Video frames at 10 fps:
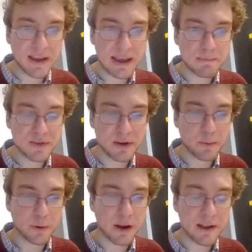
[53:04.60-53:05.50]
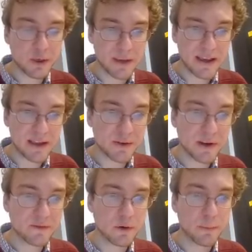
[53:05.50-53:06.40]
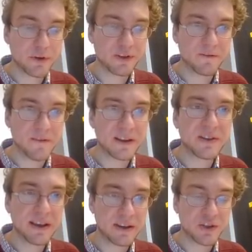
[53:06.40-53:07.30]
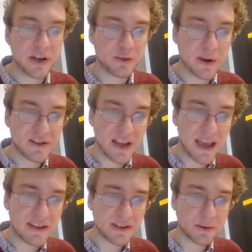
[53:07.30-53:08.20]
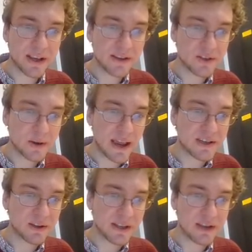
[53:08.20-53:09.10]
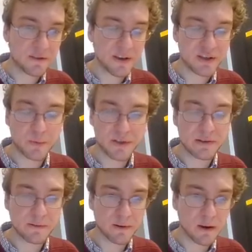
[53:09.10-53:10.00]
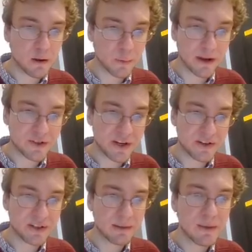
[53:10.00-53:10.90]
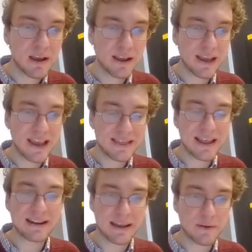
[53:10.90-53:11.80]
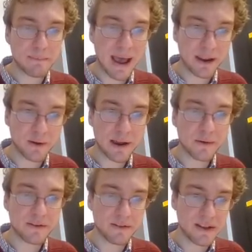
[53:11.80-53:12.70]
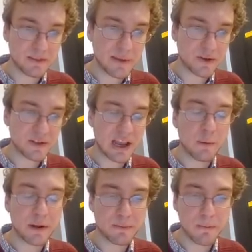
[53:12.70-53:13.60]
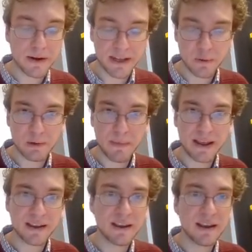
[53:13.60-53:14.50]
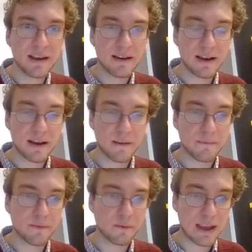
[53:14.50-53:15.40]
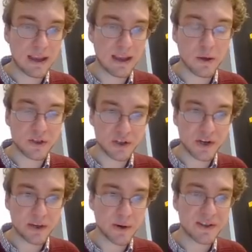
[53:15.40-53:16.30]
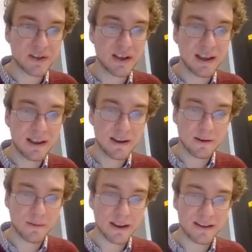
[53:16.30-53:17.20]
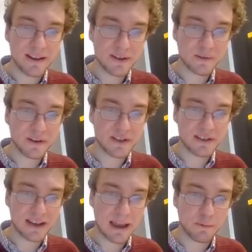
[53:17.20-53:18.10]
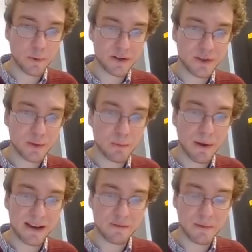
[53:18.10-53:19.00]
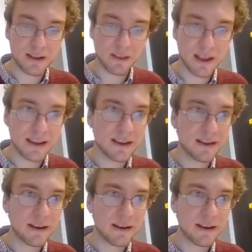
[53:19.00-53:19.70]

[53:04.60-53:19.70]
game. So we're not doing a gauge transform, we're just fixing exchange rates a tilde. So a tilde is fixed once and for all, we're not changing them. Okay. In that given background, this measures how much money you would make given those exchange rates. Right. So for instance, like F12 might have been like